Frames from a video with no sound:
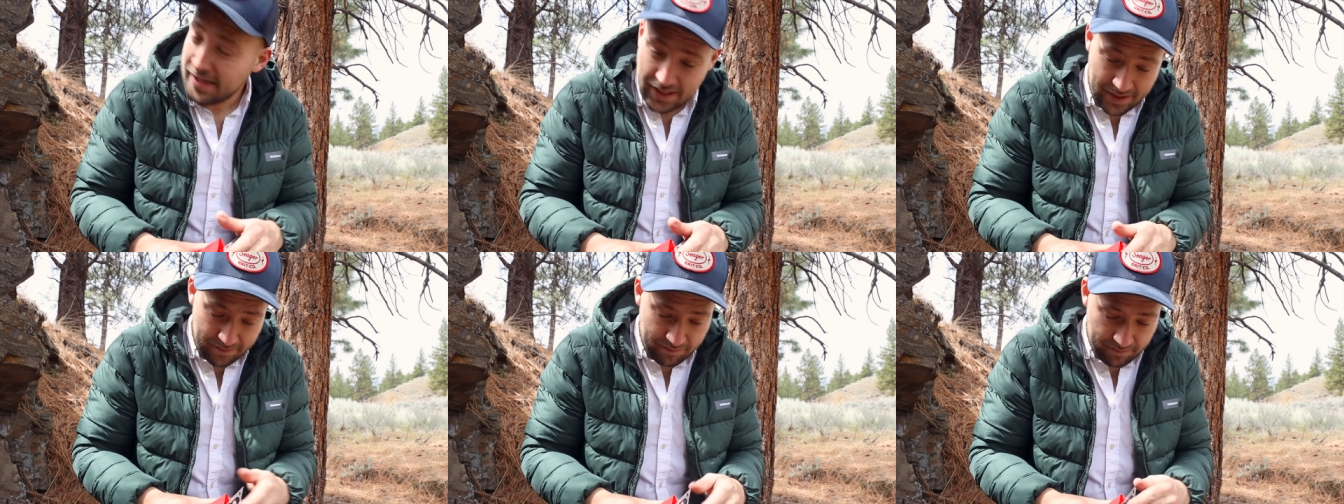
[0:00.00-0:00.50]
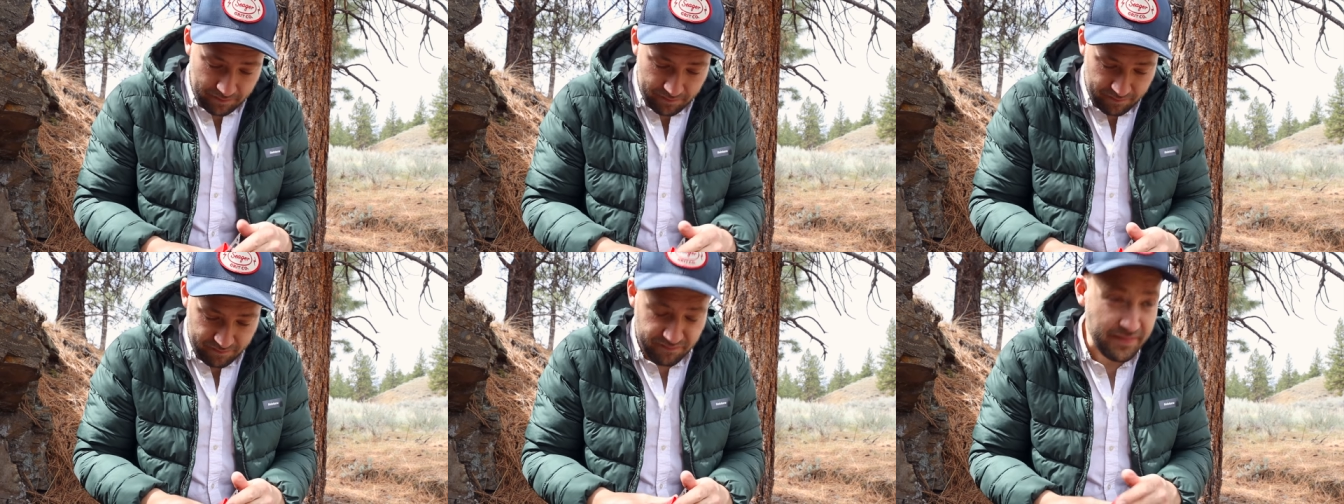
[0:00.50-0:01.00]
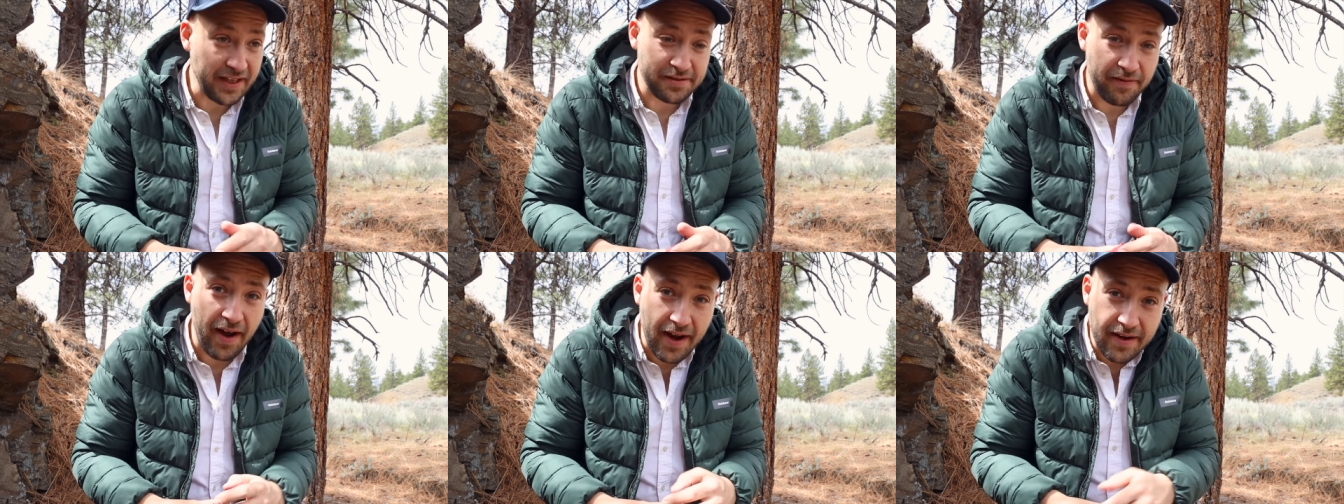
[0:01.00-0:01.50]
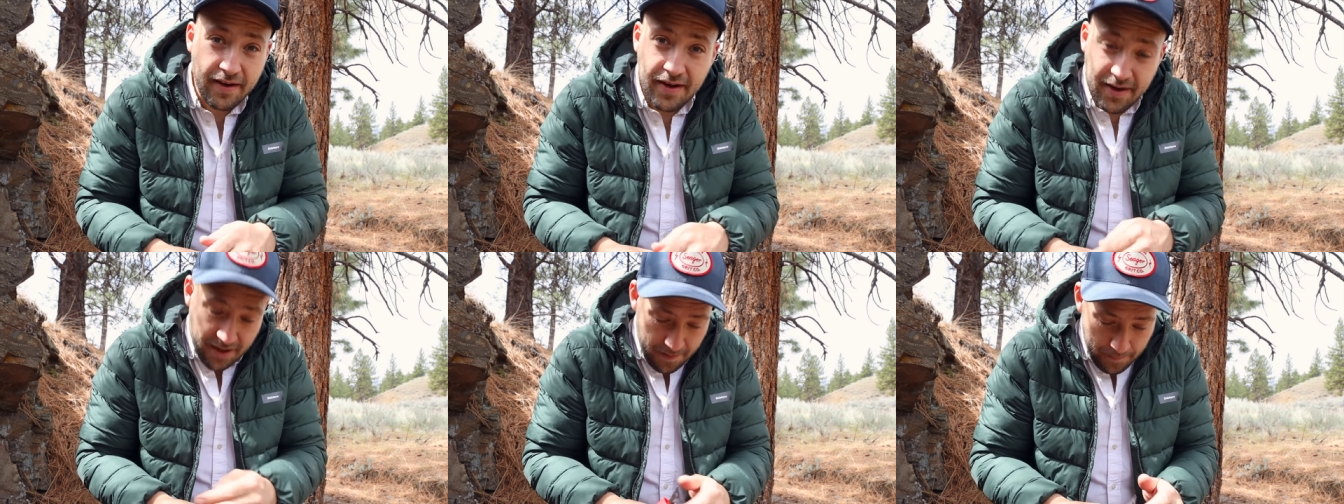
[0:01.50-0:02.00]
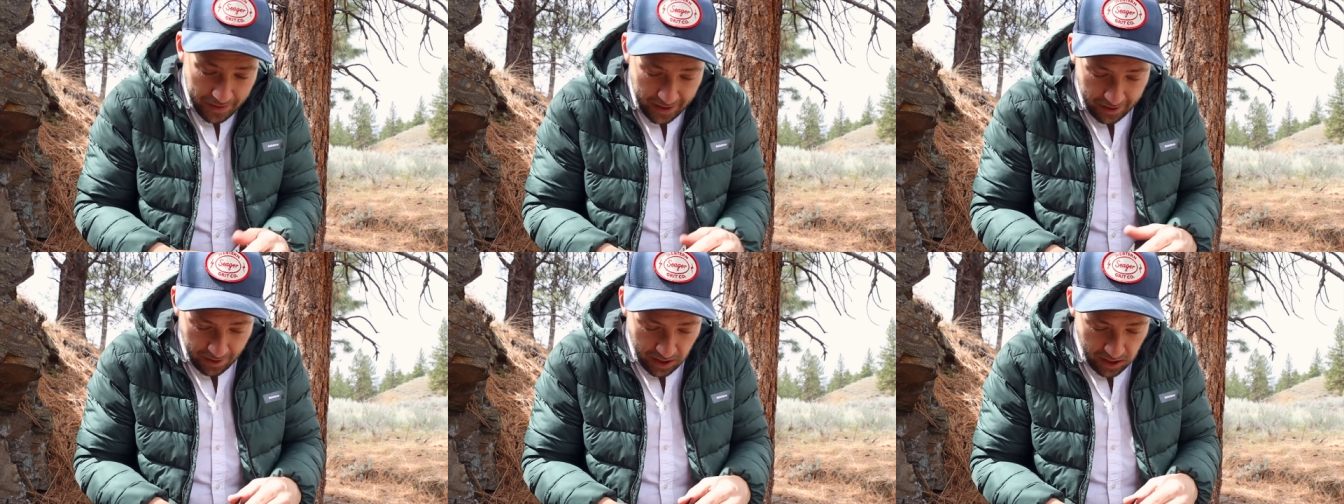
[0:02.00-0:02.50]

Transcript: and that's fine, but